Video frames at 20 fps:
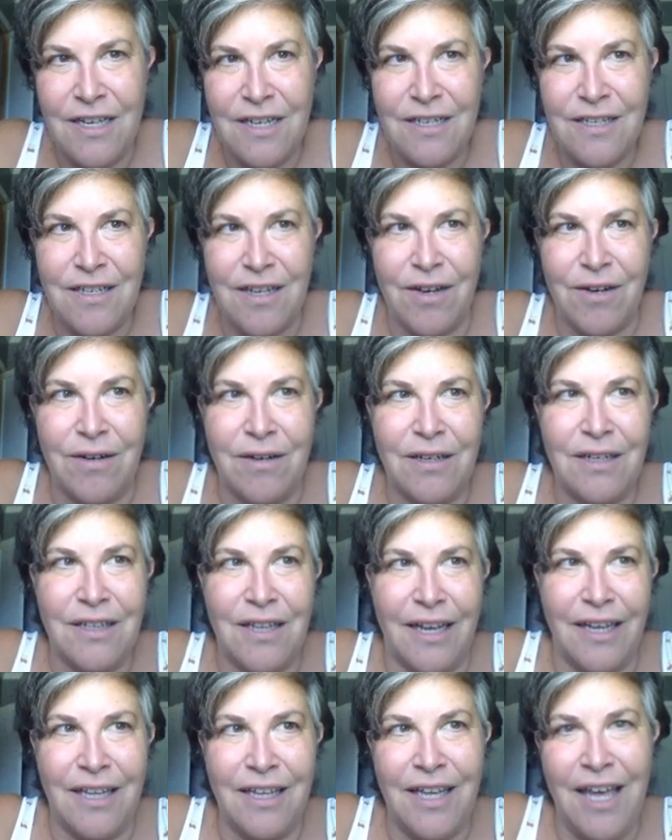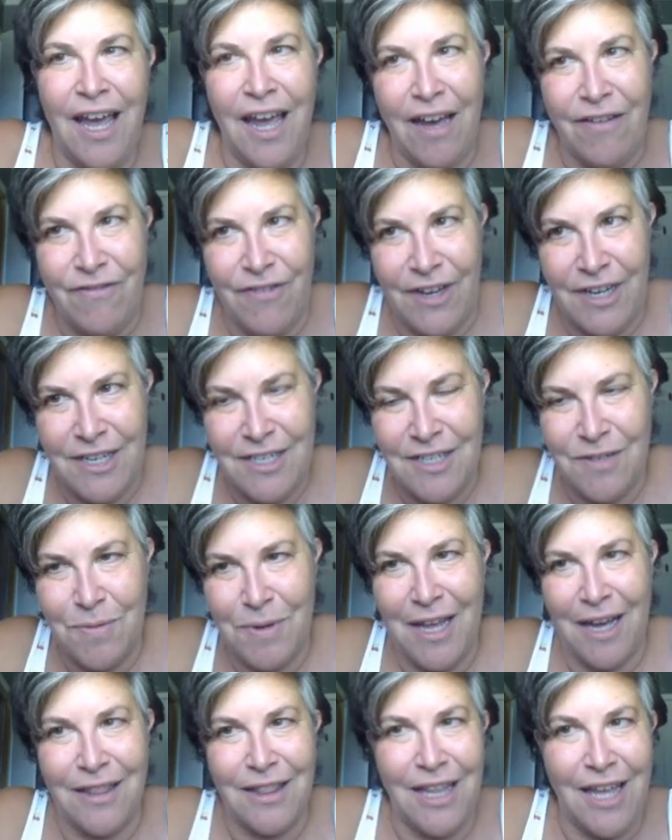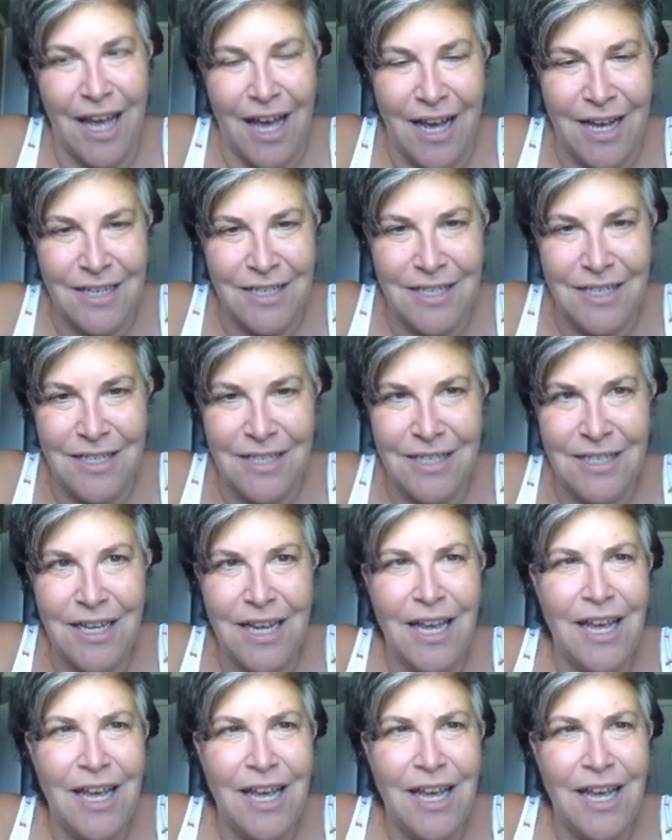So like Canvas without the S.